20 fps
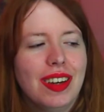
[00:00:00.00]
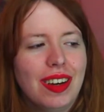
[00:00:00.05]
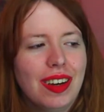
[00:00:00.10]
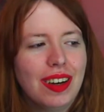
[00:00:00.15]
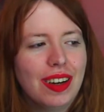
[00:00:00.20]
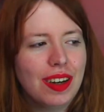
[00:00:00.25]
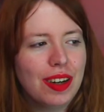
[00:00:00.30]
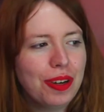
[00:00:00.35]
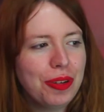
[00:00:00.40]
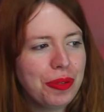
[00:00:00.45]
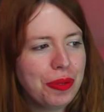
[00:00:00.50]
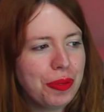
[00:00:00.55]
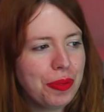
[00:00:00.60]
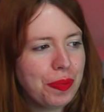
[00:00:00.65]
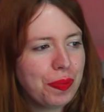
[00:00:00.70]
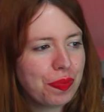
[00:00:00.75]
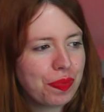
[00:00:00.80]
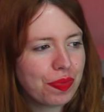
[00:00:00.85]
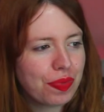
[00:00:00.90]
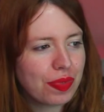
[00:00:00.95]

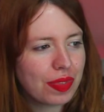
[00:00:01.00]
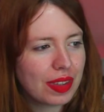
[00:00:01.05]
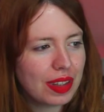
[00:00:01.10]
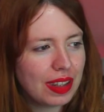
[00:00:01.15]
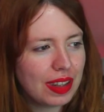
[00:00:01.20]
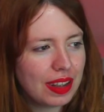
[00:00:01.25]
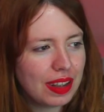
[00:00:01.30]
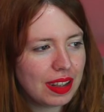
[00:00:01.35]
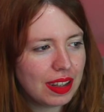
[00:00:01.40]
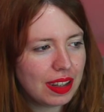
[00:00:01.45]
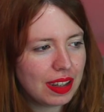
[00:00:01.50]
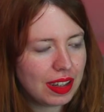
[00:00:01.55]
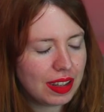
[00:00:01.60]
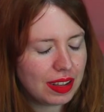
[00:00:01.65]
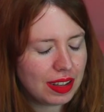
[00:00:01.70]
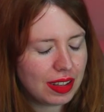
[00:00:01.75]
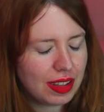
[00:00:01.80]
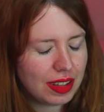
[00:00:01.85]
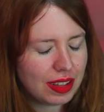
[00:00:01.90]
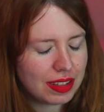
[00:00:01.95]
Um, I
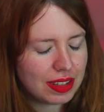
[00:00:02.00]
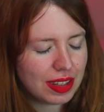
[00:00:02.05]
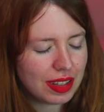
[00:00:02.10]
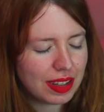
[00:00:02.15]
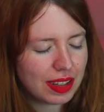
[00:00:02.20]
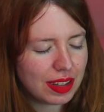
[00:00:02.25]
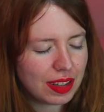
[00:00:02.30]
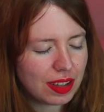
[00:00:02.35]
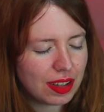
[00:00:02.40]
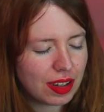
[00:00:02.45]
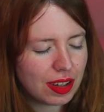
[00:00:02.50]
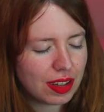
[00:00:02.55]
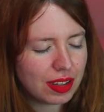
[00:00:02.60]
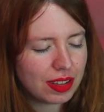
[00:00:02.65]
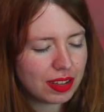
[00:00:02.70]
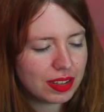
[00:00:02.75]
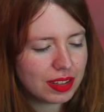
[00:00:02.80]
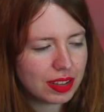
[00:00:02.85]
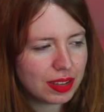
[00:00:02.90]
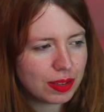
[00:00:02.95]
think it's like a
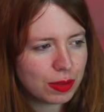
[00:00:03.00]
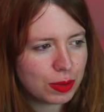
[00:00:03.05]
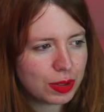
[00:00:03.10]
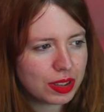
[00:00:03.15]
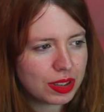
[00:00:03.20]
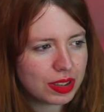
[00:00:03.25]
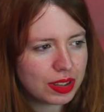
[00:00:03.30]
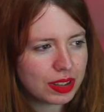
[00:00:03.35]
goddess that was